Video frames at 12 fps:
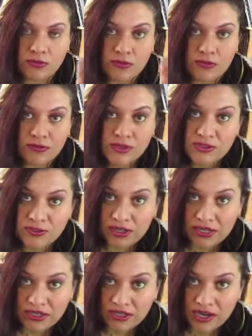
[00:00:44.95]

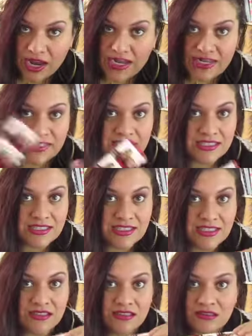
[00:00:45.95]
refrigerator and it
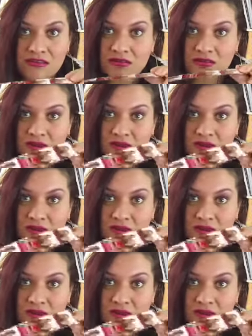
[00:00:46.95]
still